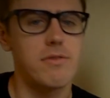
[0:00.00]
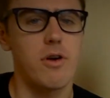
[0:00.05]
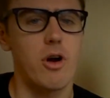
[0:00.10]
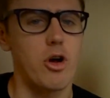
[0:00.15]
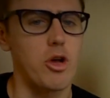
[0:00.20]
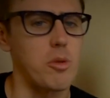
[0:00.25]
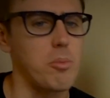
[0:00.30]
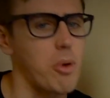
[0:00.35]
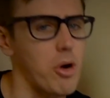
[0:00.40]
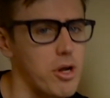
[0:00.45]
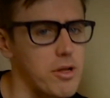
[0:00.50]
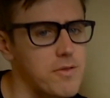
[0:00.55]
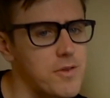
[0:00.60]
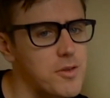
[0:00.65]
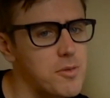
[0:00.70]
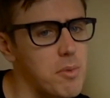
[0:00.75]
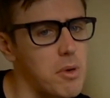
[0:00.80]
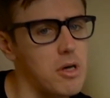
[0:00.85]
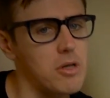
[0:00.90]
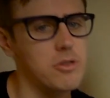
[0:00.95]
Are you part of a
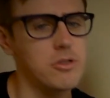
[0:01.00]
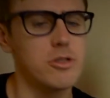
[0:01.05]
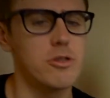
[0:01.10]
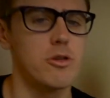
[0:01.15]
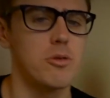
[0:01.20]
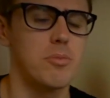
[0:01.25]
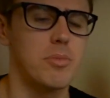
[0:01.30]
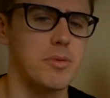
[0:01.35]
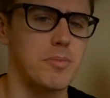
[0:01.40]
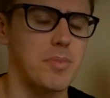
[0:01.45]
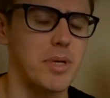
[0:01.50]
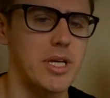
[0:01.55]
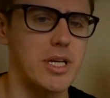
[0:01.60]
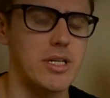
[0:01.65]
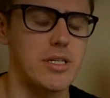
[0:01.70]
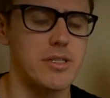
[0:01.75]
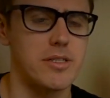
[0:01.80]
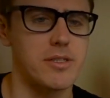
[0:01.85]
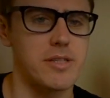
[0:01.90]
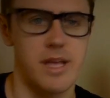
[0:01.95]
small group? And
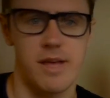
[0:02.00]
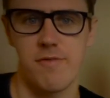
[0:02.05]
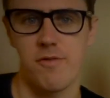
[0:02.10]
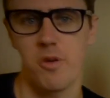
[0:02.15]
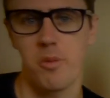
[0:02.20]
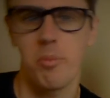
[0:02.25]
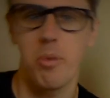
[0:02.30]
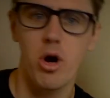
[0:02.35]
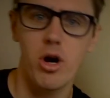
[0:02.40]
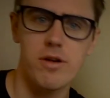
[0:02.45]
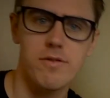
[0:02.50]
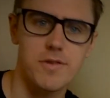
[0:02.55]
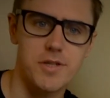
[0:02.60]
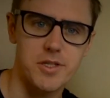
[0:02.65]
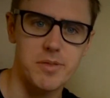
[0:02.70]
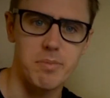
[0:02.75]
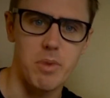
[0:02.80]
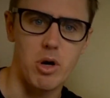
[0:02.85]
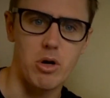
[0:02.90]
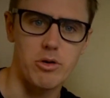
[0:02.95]
because if you're part of a
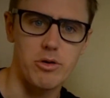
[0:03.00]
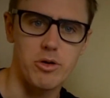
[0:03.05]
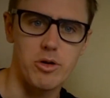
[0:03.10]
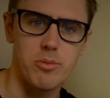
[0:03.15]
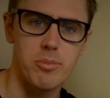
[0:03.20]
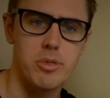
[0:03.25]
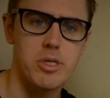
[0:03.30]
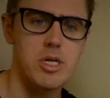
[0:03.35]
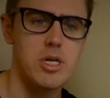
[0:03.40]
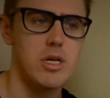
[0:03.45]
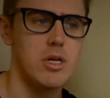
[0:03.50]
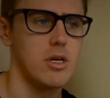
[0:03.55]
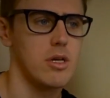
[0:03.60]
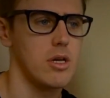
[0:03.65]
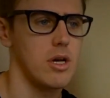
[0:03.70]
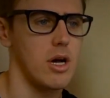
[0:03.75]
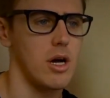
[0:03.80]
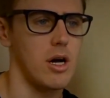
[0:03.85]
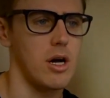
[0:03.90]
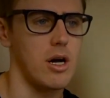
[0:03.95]
small group,
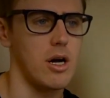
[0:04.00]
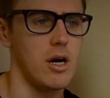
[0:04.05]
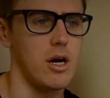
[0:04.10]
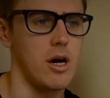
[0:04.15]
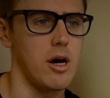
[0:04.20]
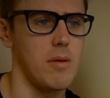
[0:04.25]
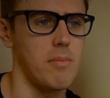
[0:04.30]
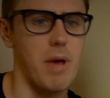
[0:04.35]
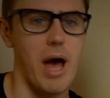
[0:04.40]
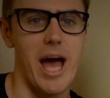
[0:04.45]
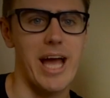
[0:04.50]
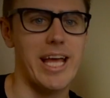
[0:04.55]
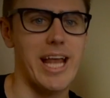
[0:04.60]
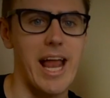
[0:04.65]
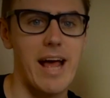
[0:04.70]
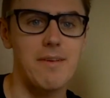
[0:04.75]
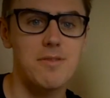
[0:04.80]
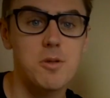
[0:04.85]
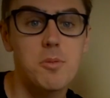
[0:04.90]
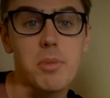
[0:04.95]
I can
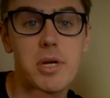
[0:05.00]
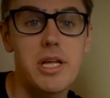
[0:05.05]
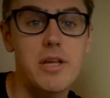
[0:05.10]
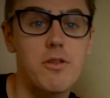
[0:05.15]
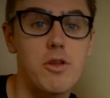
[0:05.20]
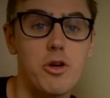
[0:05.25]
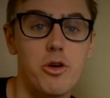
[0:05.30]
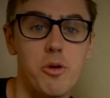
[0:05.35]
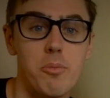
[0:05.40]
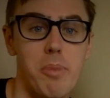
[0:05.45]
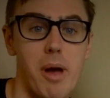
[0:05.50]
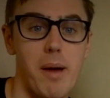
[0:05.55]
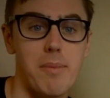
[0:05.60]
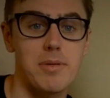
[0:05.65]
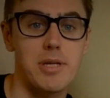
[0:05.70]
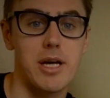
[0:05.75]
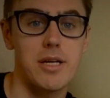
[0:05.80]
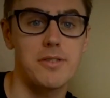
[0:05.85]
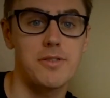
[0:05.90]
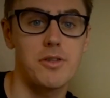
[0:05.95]
have somebody in the group
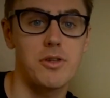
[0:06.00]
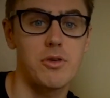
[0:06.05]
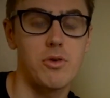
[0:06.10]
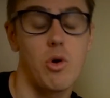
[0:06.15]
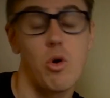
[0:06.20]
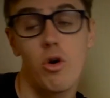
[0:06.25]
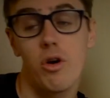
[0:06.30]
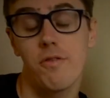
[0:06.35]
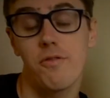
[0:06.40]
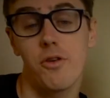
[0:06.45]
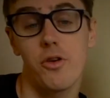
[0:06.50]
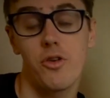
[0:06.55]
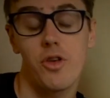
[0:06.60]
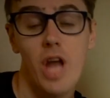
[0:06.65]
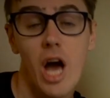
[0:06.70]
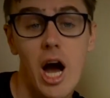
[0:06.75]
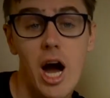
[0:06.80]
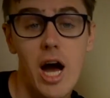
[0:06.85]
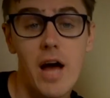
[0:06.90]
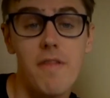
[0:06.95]
baptize you. Or if you're
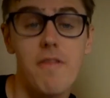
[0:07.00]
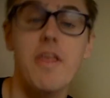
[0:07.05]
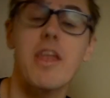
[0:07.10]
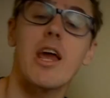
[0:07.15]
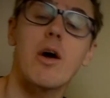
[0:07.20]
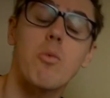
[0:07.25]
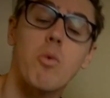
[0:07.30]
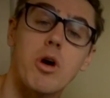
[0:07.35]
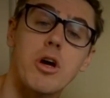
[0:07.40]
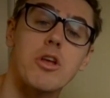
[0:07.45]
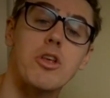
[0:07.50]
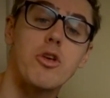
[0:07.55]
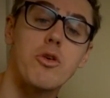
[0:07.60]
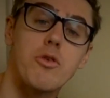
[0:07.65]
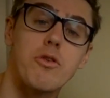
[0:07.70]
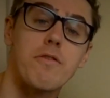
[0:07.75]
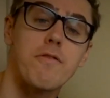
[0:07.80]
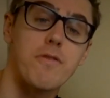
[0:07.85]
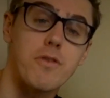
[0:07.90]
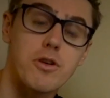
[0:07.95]
not, then I want
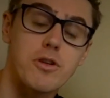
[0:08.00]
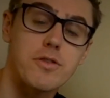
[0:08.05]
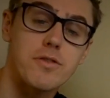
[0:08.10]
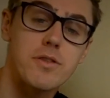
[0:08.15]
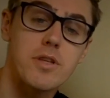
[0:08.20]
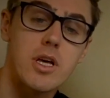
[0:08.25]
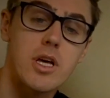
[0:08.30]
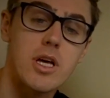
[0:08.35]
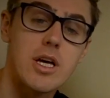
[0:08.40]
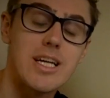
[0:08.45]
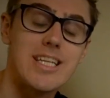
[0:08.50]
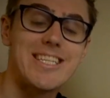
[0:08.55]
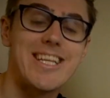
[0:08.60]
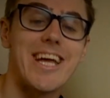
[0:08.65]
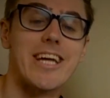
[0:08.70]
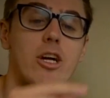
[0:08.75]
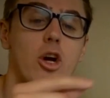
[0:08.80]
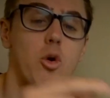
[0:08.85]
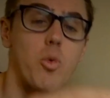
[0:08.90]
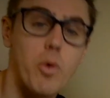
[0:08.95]
you to first
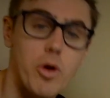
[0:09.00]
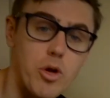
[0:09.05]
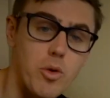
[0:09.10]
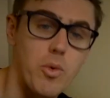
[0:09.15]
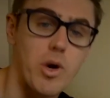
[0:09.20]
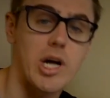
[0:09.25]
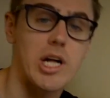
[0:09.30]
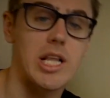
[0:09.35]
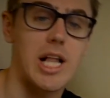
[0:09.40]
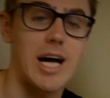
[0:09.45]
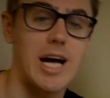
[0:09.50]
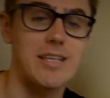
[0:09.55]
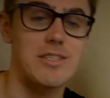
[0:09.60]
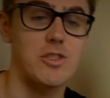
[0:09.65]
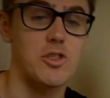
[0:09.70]
take our one-on-one class.